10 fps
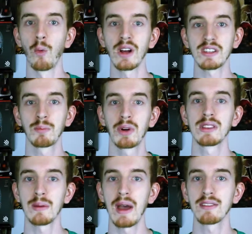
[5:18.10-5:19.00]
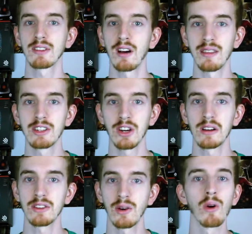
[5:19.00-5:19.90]
once put the mouse on the
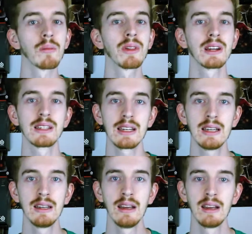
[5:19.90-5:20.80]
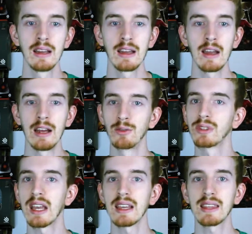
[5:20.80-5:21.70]
charger or plugged it in, and
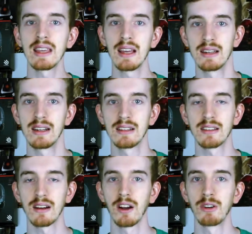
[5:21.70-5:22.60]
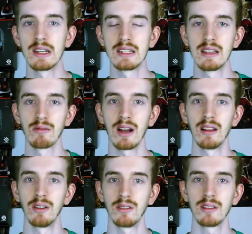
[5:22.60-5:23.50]
only at the end did it start going into
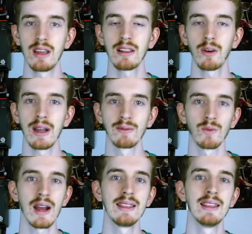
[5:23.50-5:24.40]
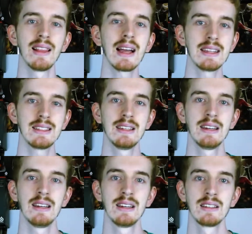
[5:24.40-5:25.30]
the yellow and red lights
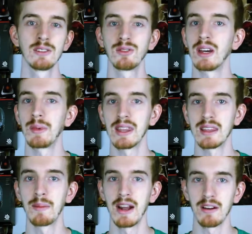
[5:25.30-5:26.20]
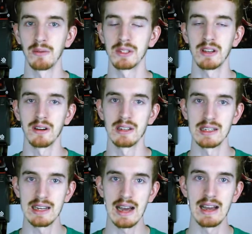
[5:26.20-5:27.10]
to tell me that the battery was starting to
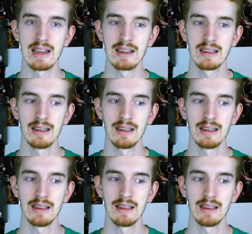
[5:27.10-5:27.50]
die.